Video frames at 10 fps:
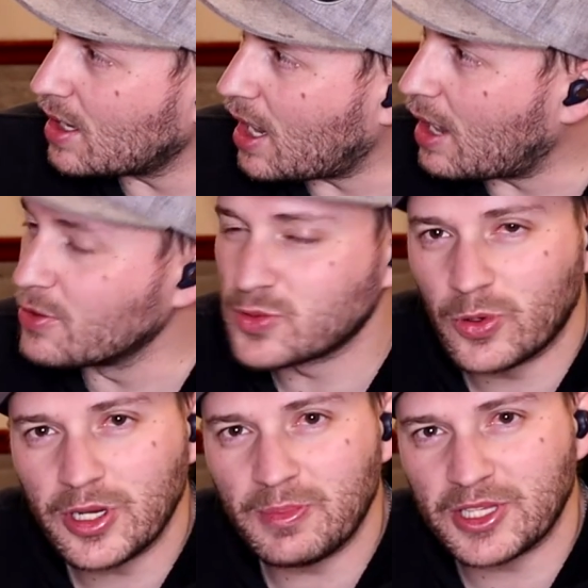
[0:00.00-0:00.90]
was
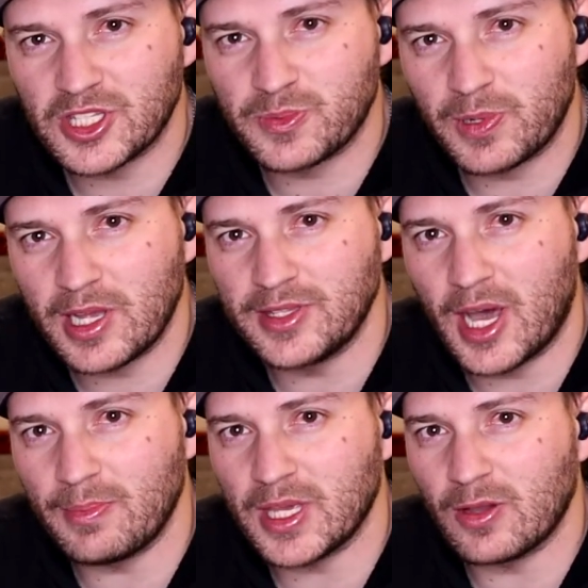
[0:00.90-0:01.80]
worried about the spread
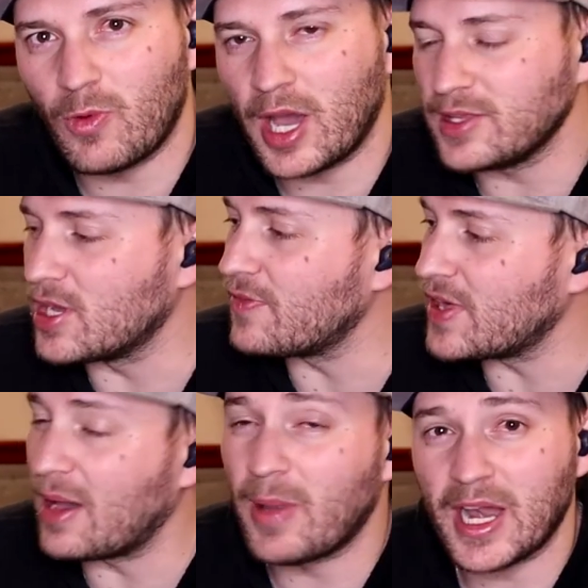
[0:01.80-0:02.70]
not being wide enough,
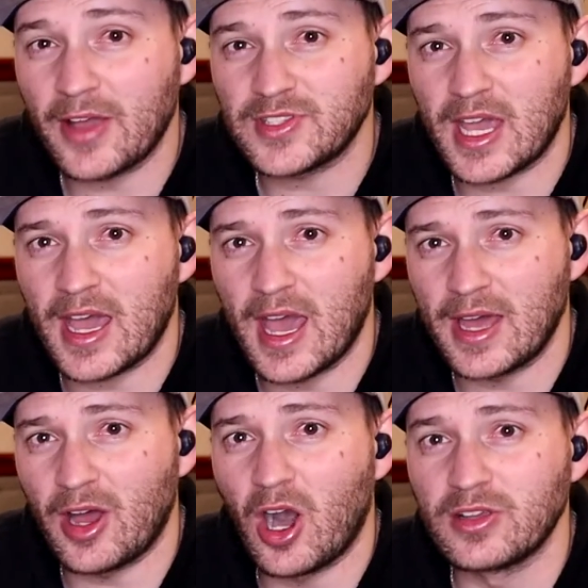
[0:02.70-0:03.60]
and I might have to
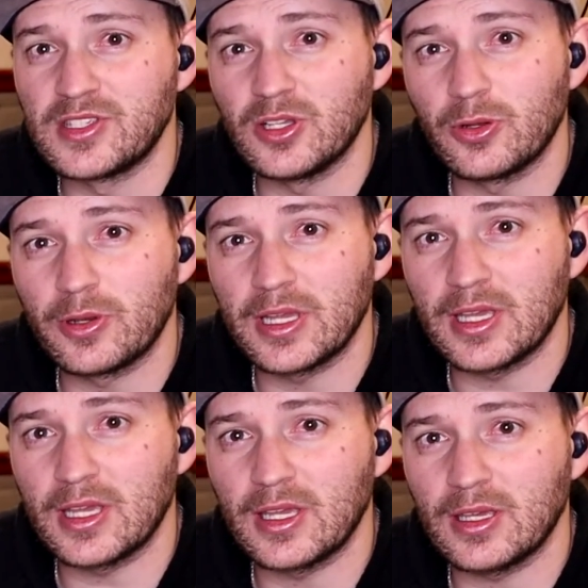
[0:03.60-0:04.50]
add
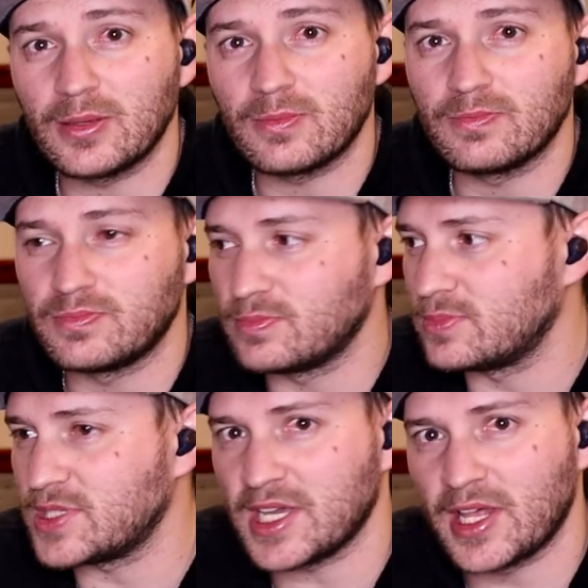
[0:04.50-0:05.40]
auxiliary
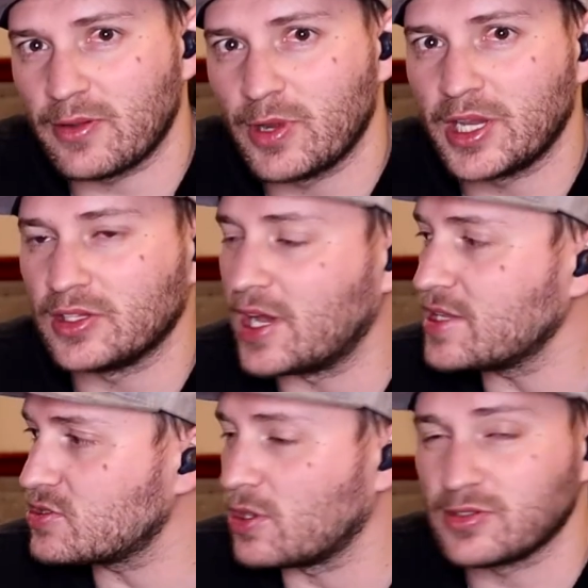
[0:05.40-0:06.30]
daylight running
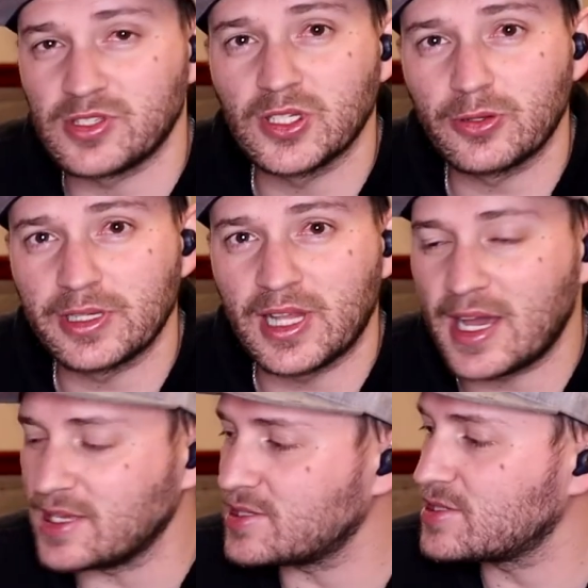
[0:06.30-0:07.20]
lights or auxiliary
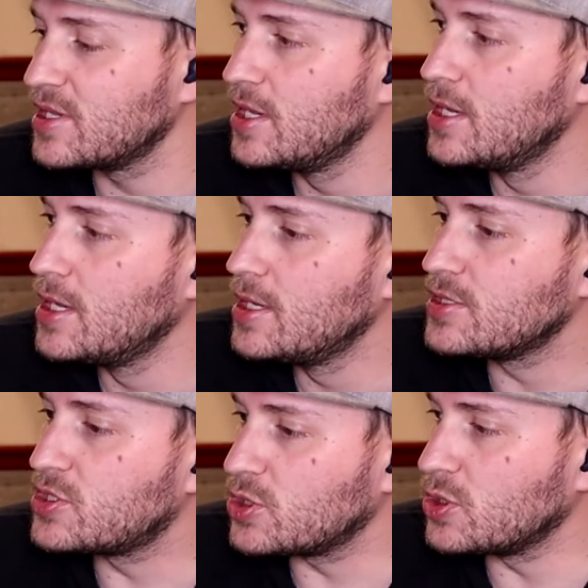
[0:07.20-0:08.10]
lights
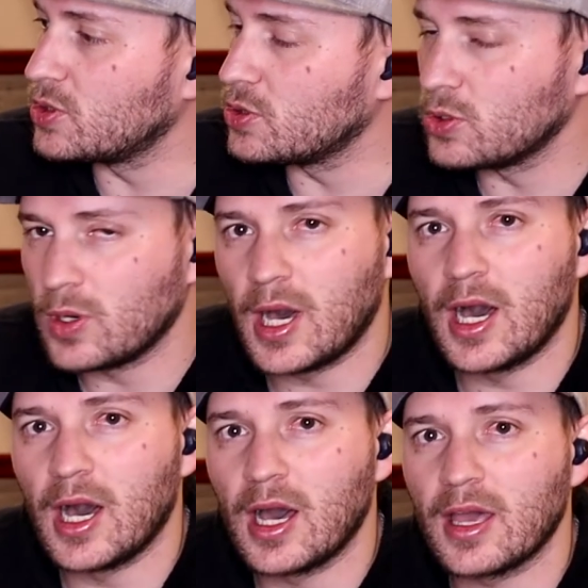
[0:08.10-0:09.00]
to
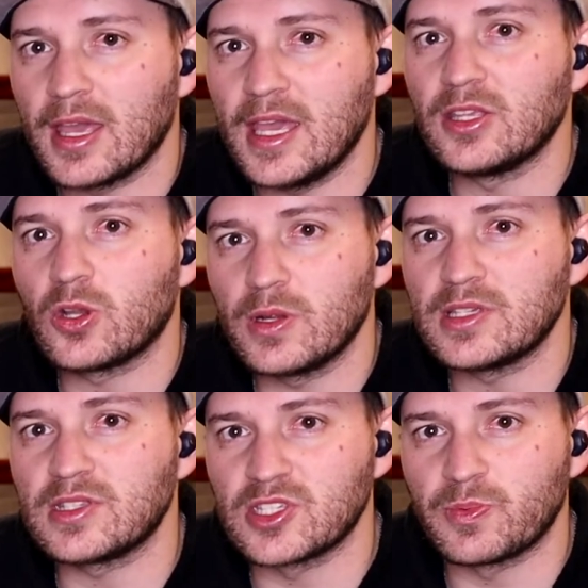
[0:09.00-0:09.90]

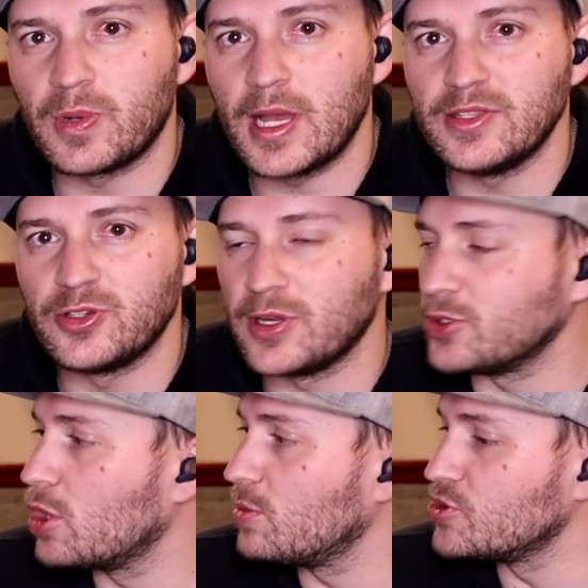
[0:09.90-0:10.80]
increase the spread during
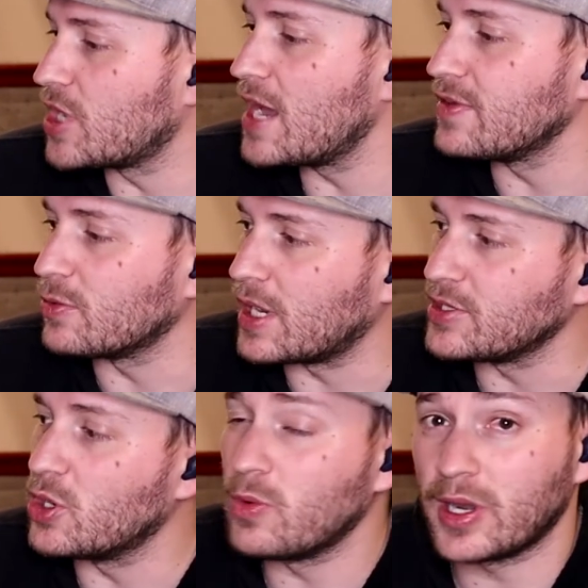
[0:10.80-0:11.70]
normal driving when I
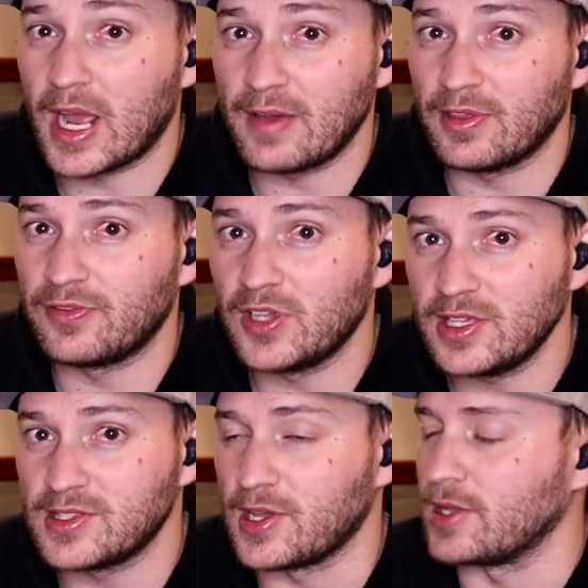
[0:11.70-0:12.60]
don't want to have the
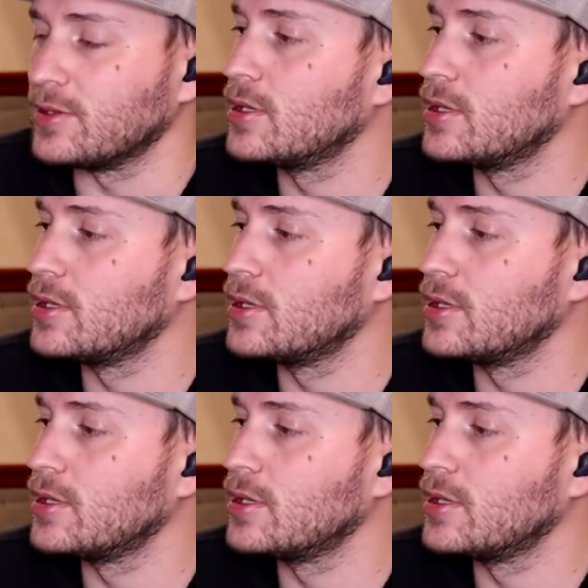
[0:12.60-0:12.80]
floods on.